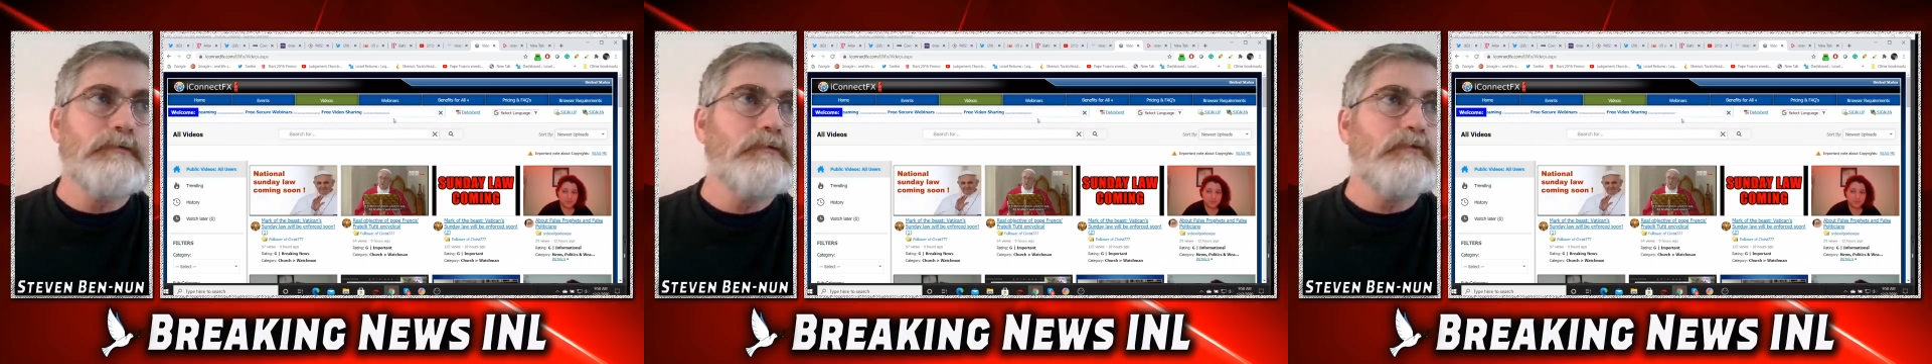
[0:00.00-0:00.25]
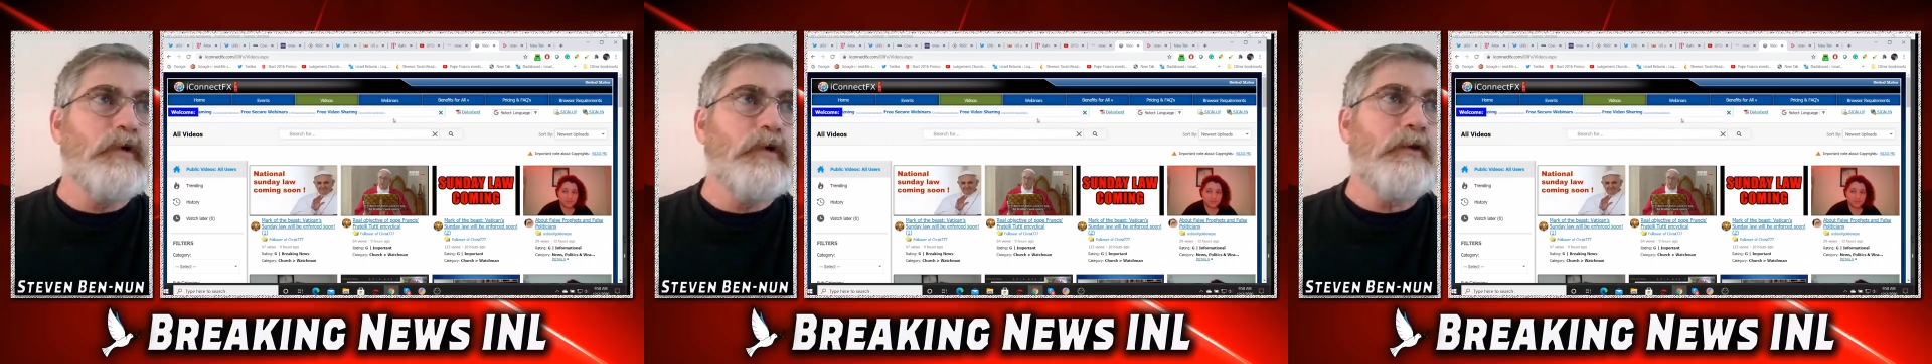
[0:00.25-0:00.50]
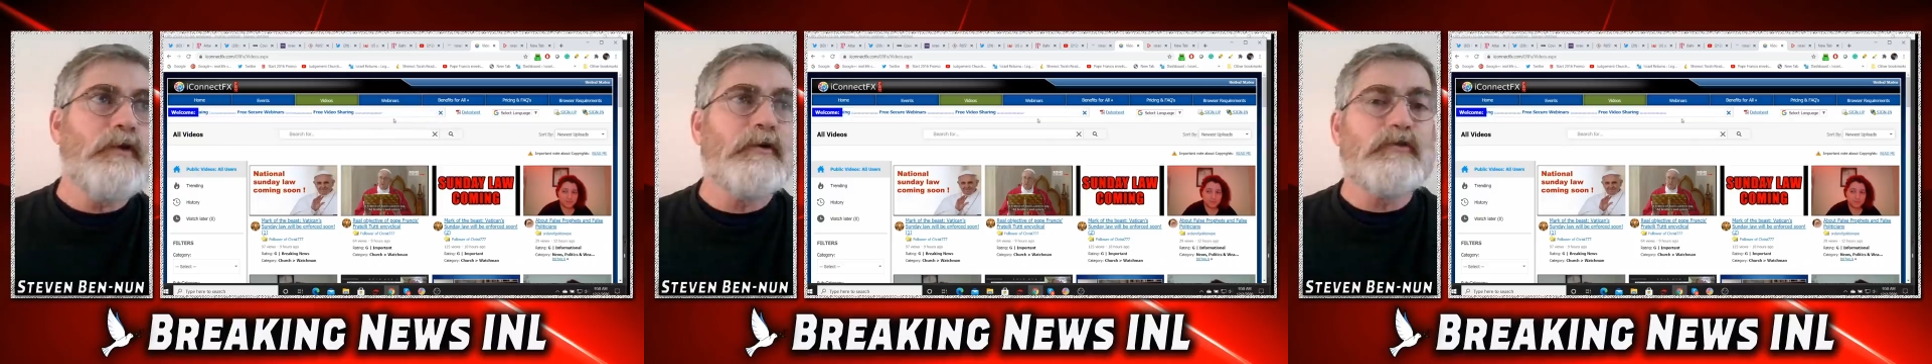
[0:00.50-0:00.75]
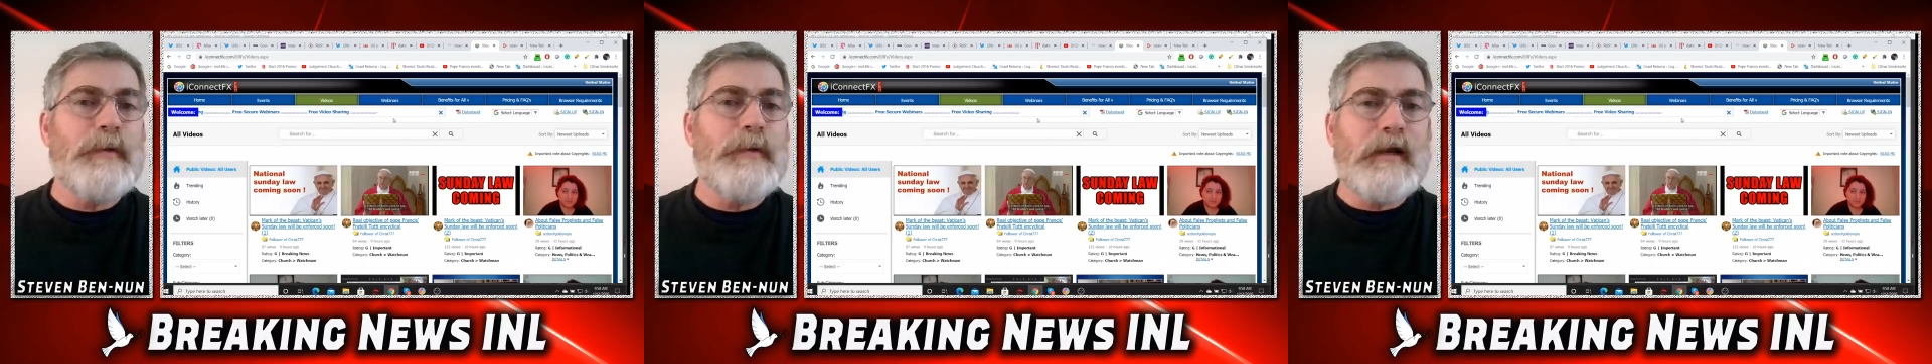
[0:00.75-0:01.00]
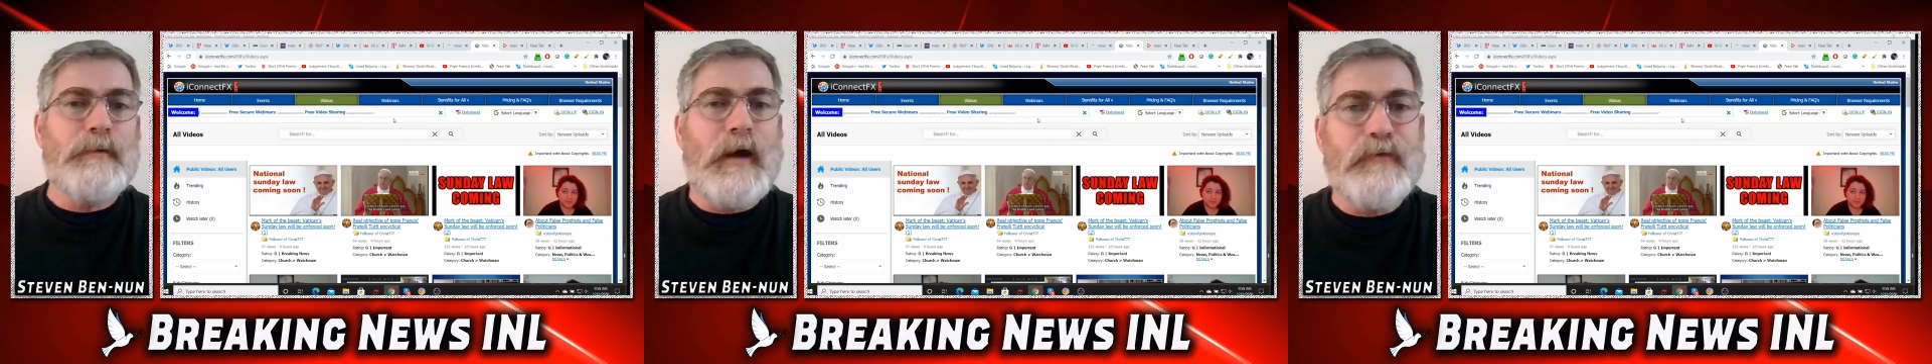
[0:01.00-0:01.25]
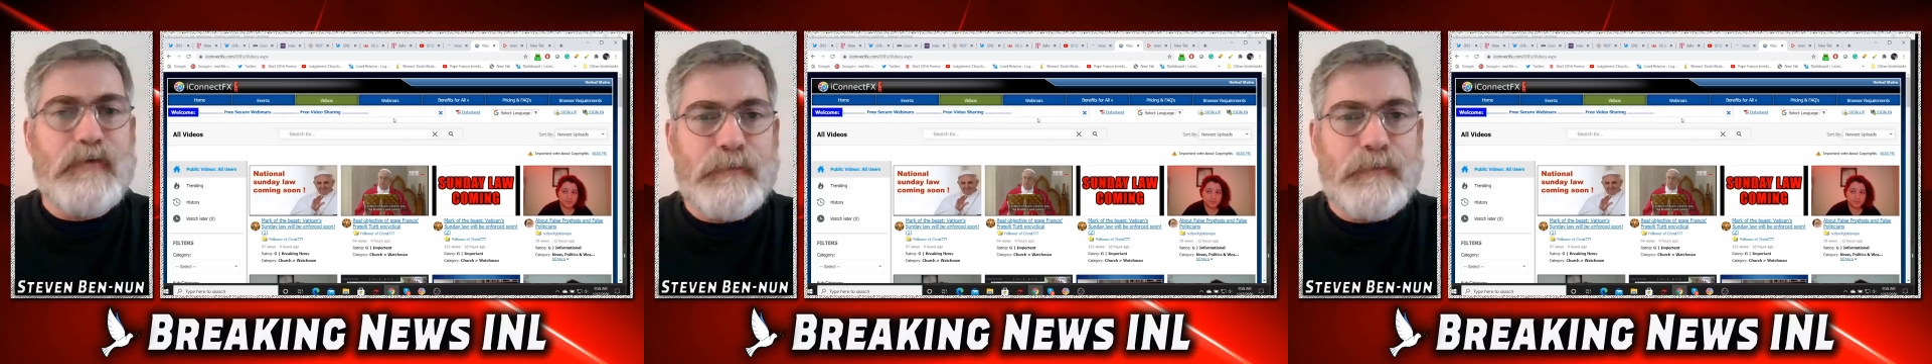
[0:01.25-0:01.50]
whether you're speaking
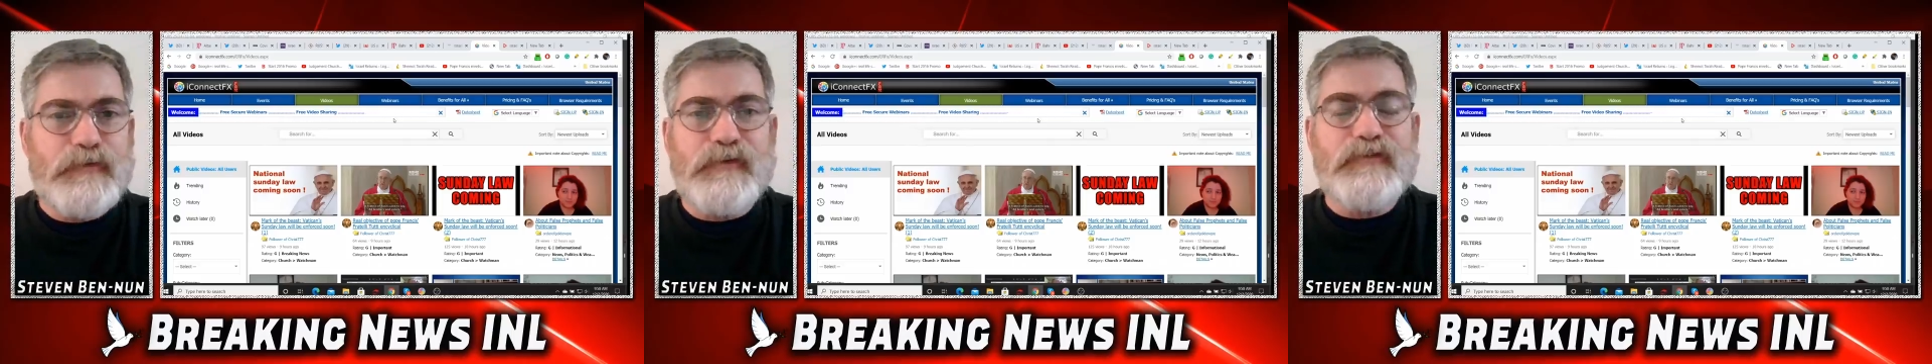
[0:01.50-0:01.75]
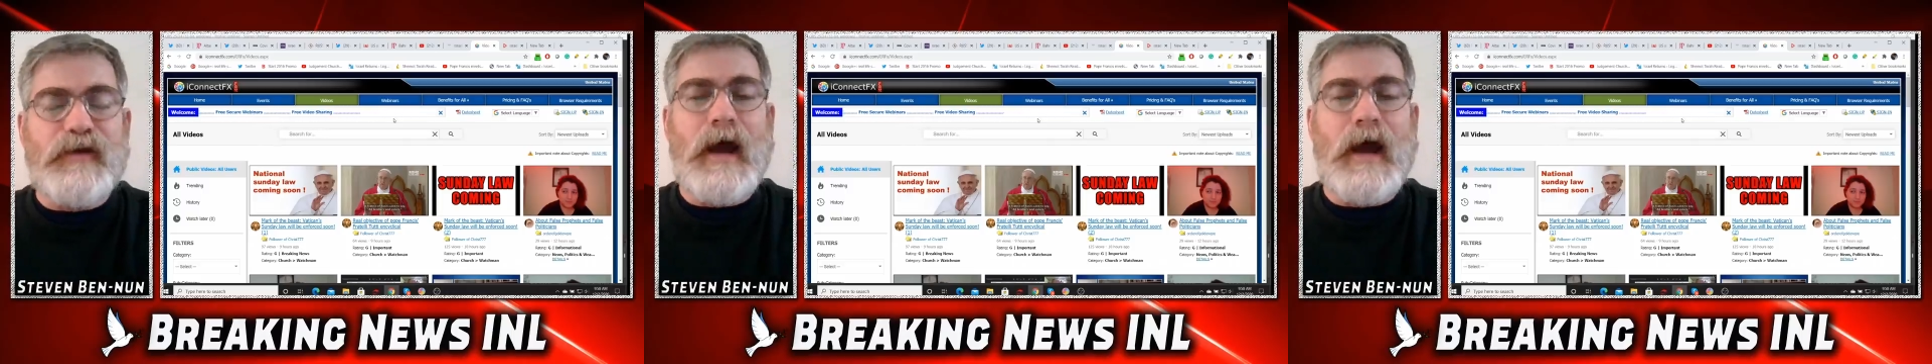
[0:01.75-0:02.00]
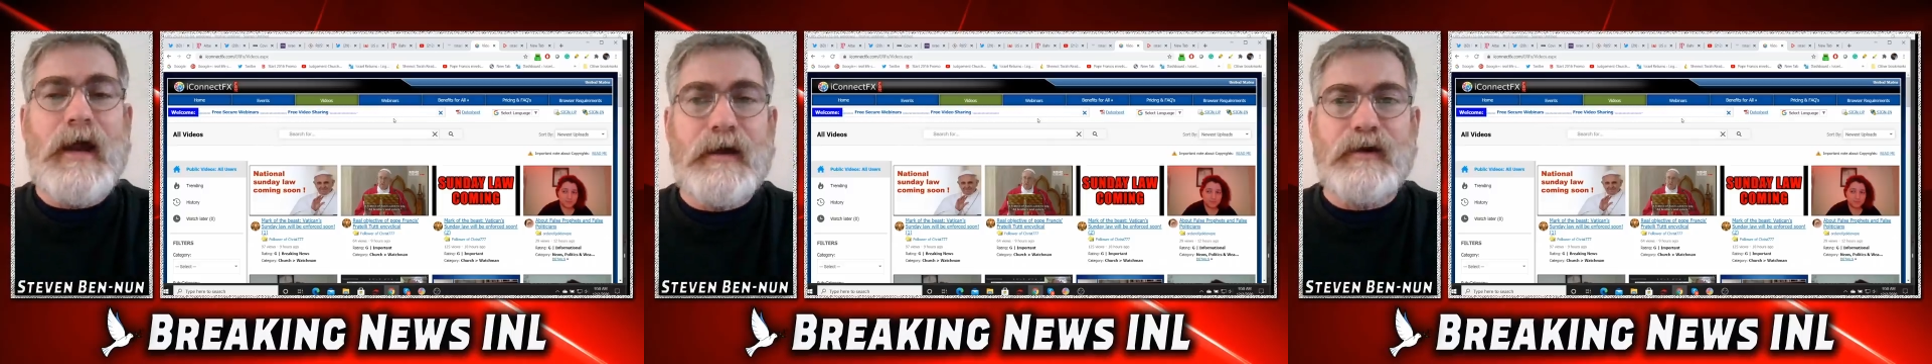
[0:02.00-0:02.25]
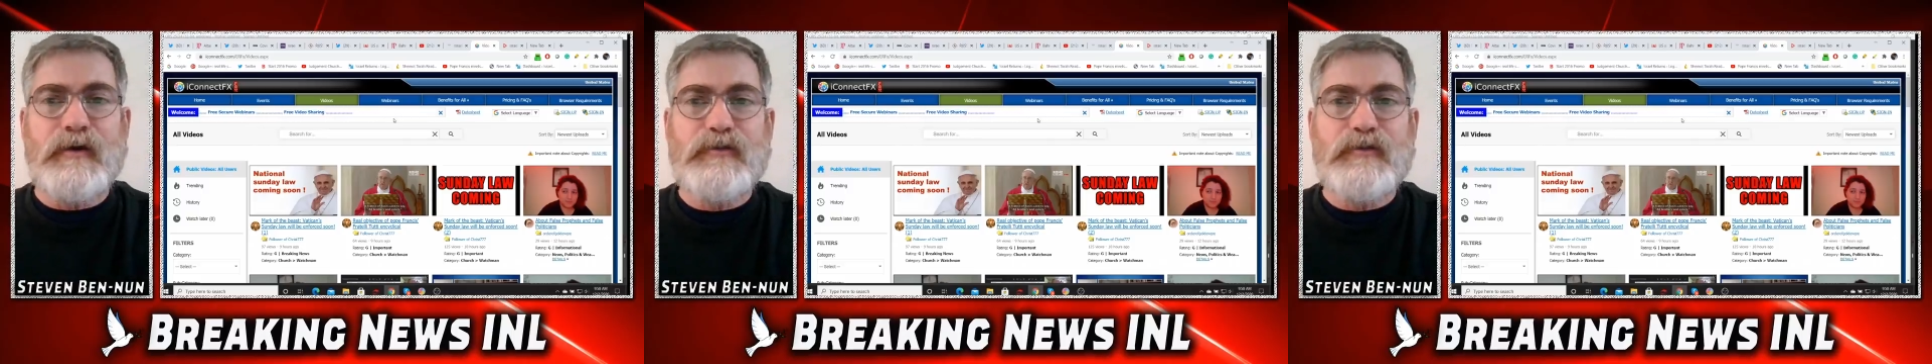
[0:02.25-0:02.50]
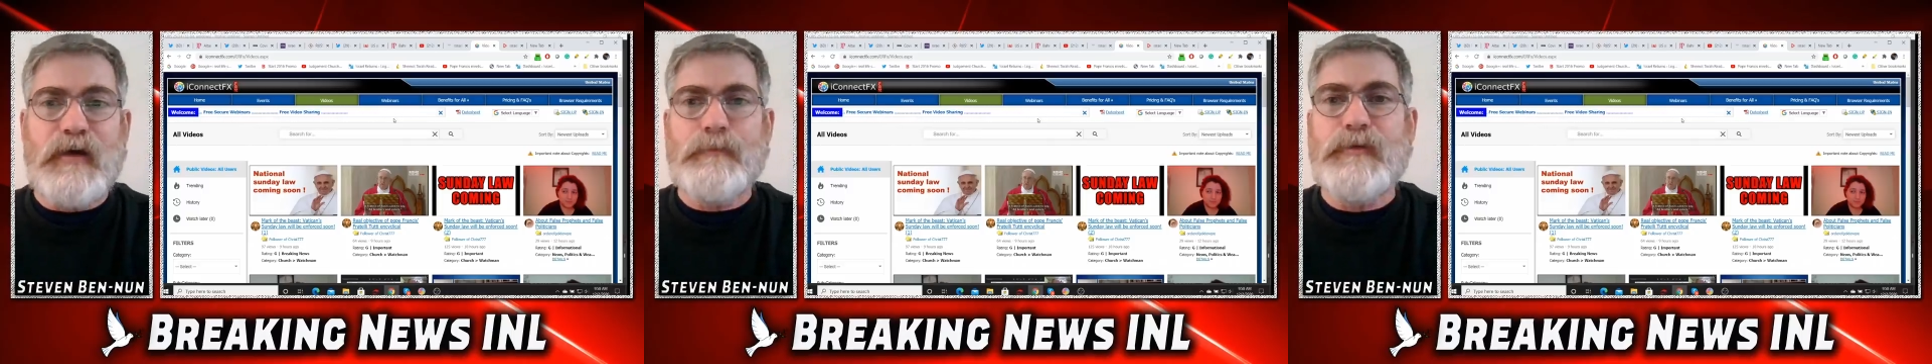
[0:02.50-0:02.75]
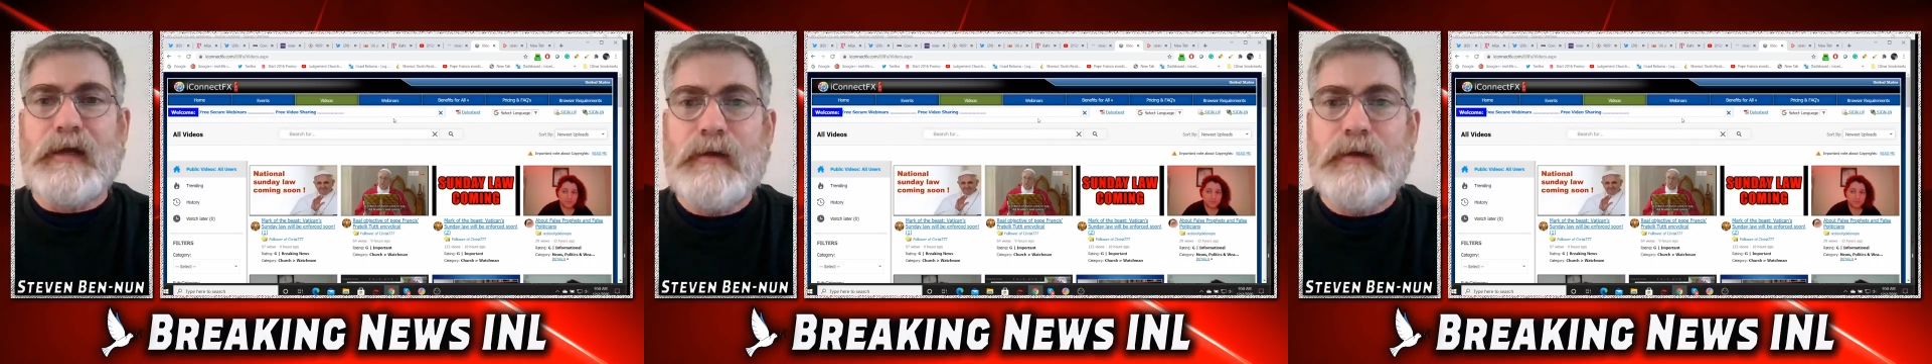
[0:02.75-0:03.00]
about some society or
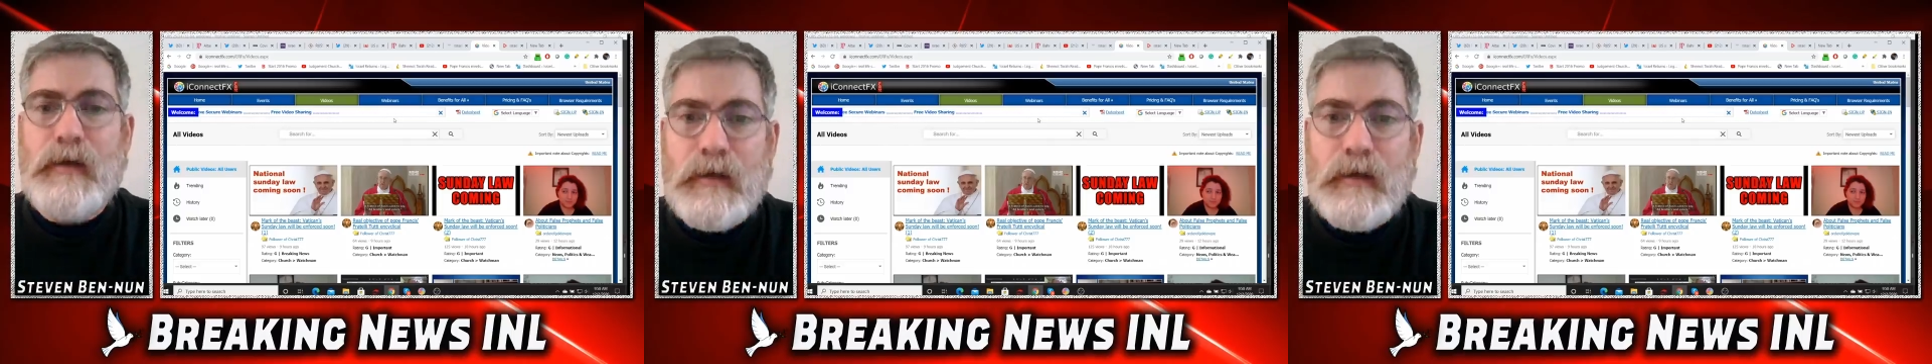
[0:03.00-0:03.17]
something,